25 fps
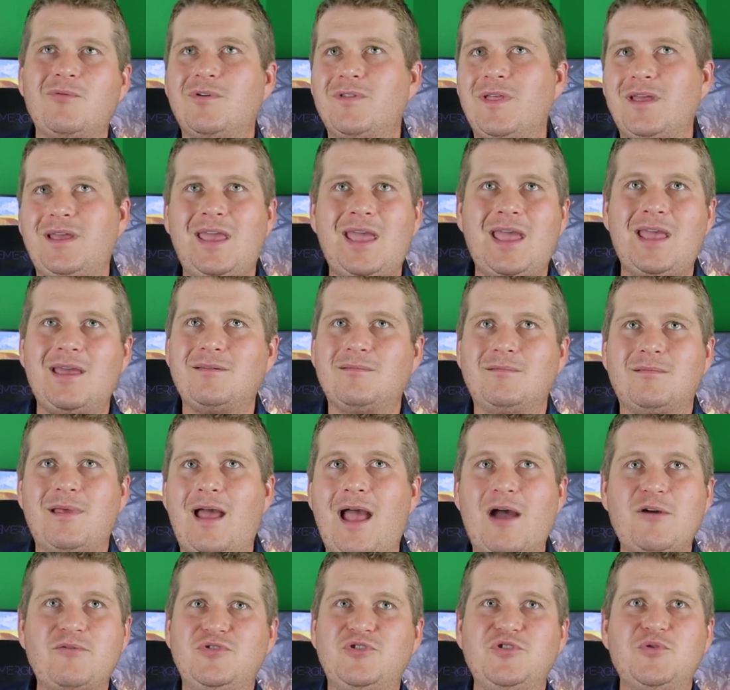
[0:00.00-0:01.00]
well, they can't
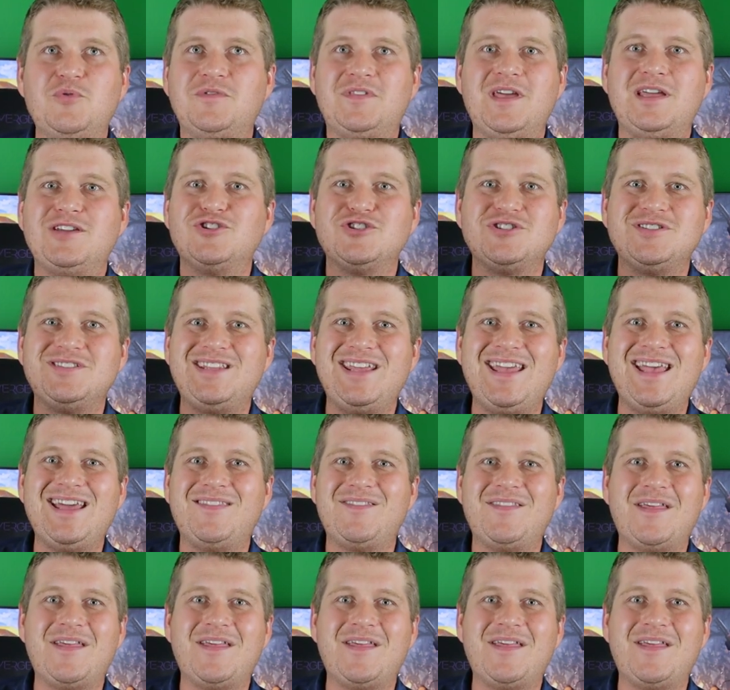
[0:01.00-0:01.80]
outdo what they just did.